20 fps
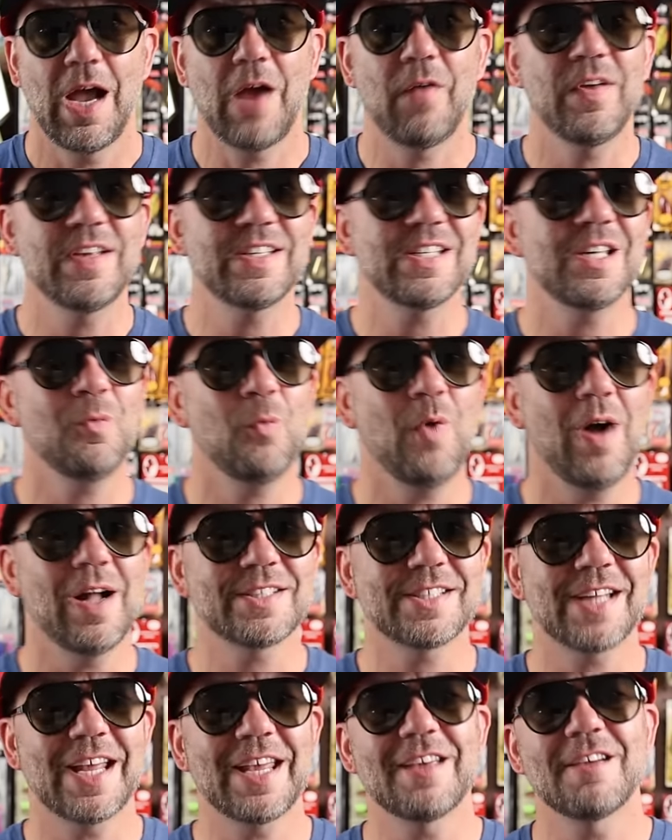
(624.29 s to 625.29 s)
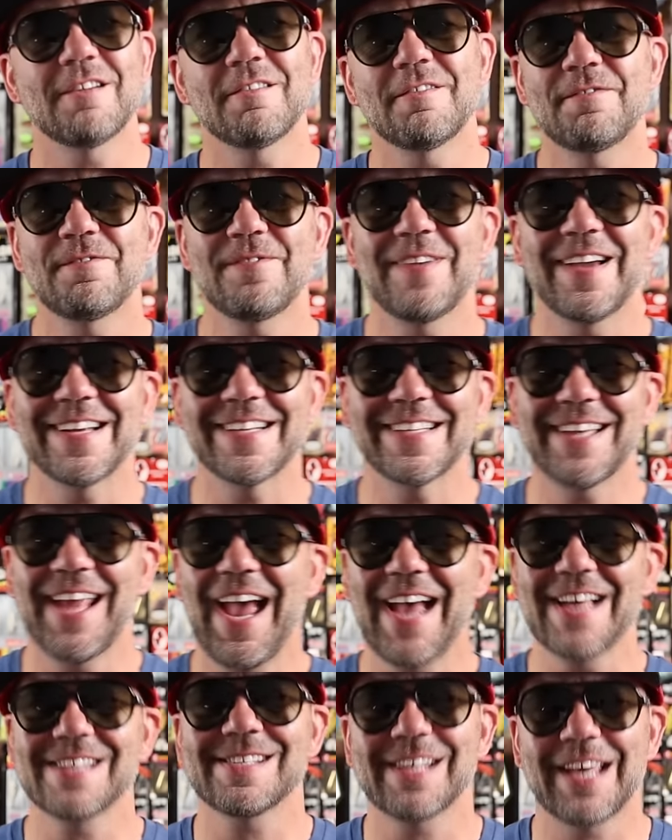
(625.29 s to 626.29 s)
I recently watched a
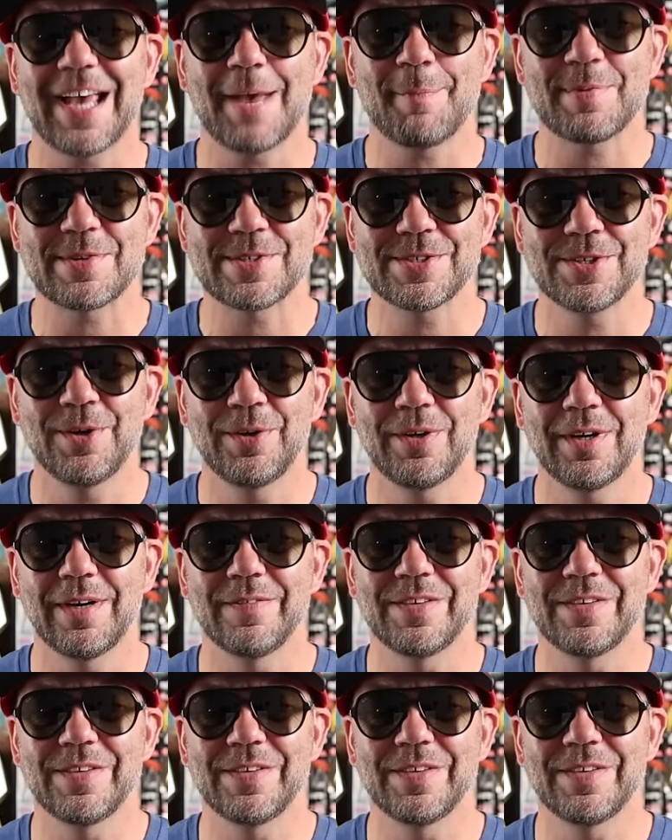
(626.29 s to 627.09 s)
fantastic episode